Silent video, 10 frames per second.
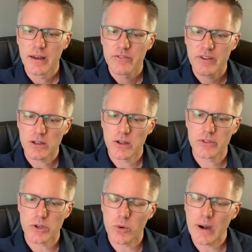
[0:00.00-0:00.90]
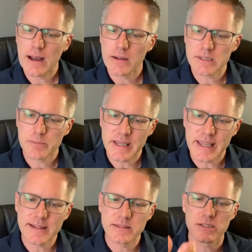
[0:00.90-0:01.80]
fell on the ground and
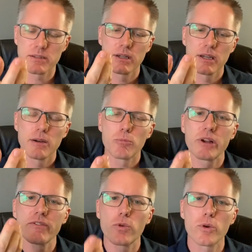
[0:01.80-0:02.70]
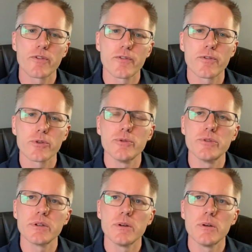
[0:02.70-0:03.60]
began to bring forth fruit,
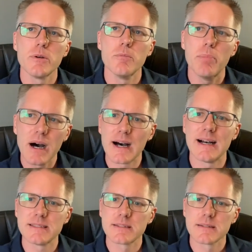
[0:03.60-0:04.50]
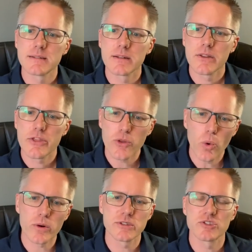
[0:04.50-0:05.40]
but
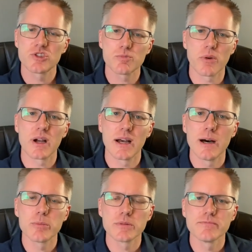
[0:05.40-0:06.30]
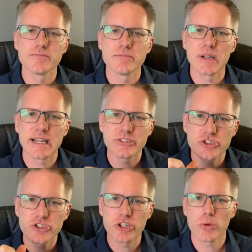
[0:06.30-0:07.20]
thorns sprung up and
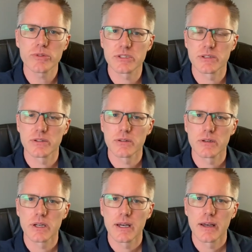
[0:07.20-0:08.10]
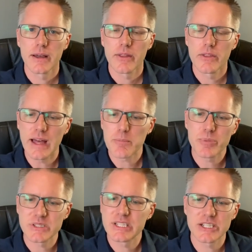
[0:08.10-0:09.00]
choked that
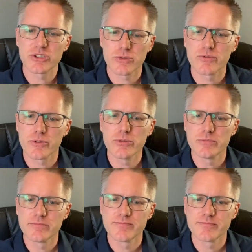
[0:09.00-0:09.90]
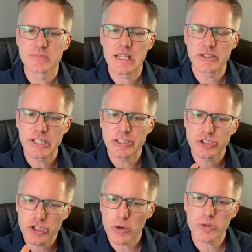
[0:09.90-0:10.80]
potential fruit. It
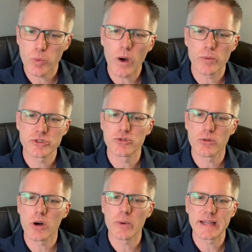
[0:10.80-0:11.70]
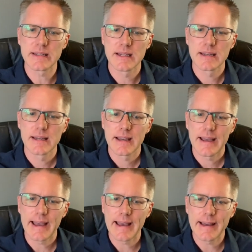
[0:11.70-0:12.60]
choked what was growing,
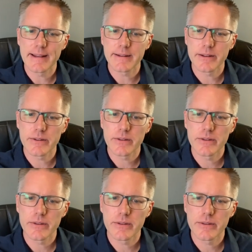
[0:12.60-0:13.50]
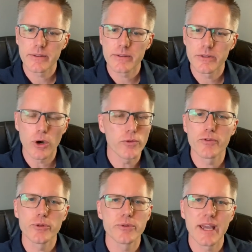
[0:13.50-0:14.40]
and no
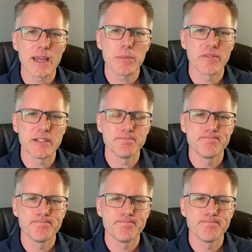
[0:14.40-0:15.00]
fruit came of it.